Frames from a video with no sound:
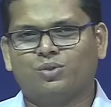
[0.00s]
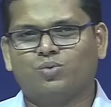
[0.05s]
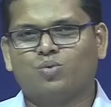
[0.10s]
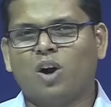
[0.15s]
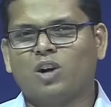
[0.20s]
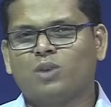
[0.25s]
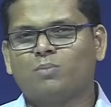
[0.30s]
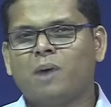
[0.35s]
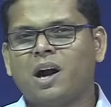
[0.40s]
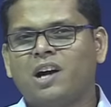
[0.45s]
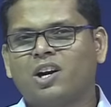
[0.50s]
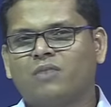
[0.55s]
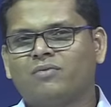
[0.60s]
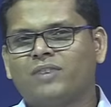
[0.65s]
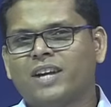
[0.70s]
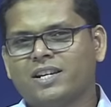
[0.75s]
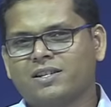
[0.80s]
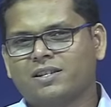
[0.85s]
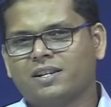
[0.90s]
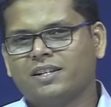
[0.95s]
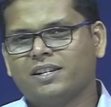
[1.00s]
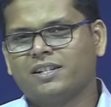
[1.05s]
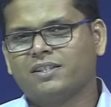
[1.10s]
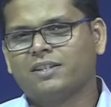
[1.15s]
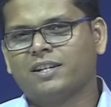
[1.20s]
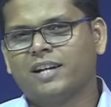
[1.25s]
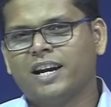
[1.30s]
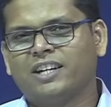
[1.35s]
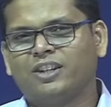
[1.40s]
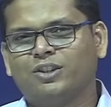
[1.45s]
What part of text contains
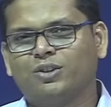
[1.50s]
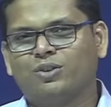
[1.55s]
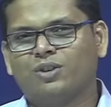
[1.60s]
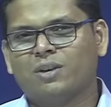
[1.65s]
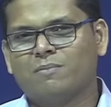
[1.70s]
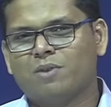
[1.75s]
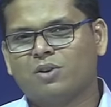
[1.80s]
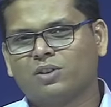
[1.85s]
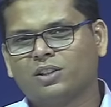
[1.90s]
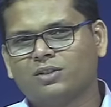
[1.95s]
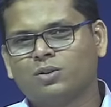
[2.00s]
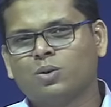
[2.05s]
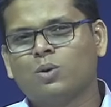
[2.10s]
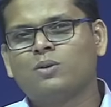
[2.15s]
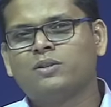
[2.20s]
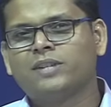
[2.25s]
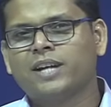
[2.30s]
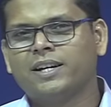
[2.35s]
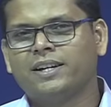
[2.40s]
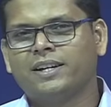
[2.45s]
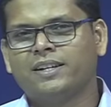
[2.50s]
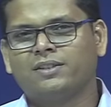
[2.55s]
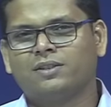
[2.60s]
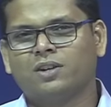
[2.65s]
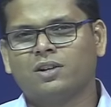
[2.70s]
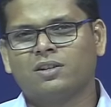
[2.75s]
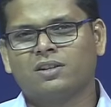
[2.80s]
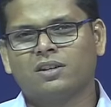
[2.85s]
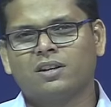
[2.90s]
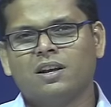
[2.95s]
that attitude among this whole sentence
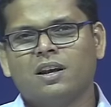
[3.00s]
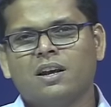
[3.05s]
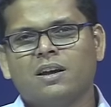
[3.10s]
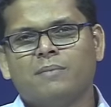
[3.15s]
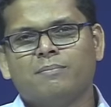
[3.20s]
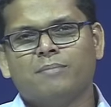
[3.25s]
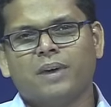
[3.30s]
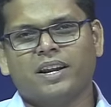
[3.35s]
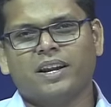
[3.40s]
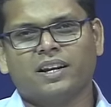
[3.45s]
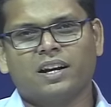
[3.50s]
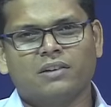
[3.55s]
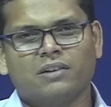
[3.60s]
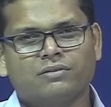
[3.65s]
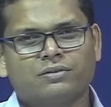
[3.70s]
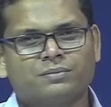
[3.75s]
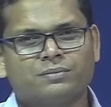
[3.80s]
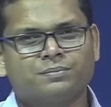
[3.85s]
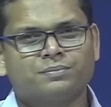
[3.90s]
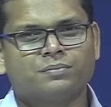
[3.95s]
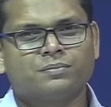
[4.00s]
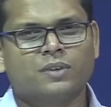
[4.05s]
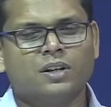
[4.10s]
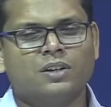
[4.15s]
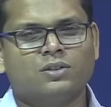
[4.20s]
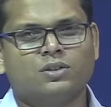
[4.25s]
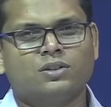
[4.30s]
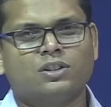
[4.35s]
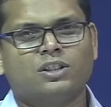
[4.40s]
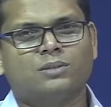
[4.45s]
or paragraph.
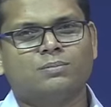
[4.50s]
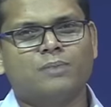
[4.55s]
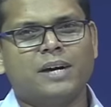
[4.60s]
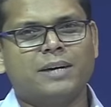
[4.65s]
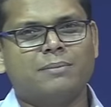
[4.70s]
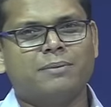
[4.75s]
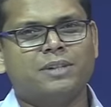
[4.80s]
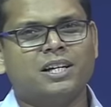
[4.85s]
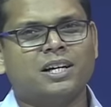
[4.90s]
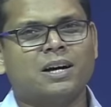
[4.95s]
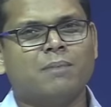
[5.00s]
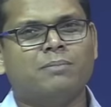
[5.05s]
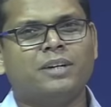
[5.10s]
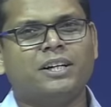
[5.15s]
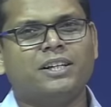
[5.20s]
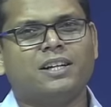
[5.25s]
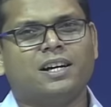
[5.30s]
So this might be the complete